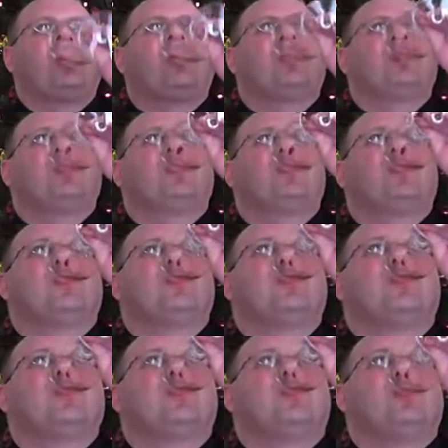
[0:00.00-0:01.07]

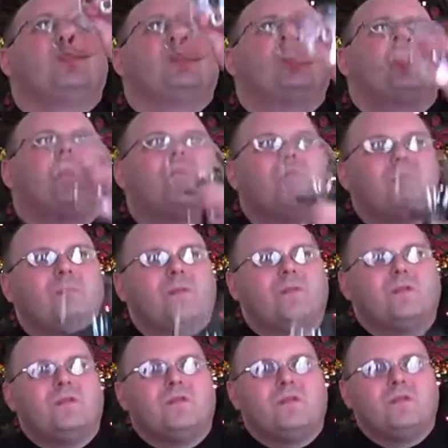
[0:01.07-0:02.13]

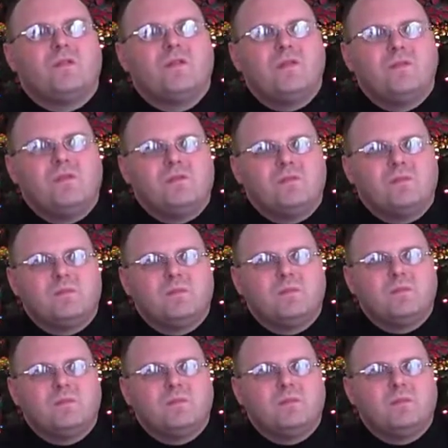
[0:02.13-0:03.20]

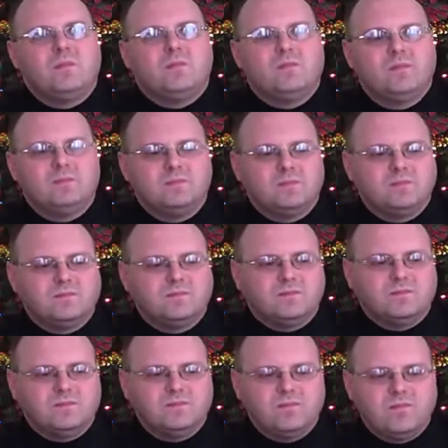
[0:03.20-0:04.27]

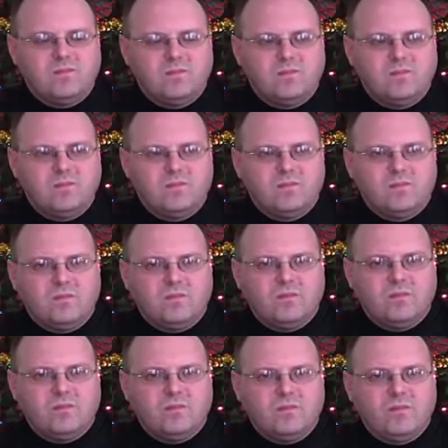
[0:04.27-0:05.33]

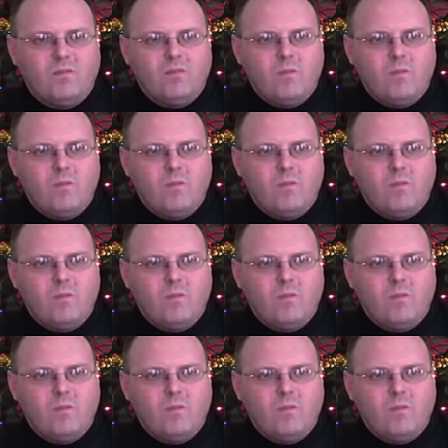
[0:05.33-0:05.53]
(silence)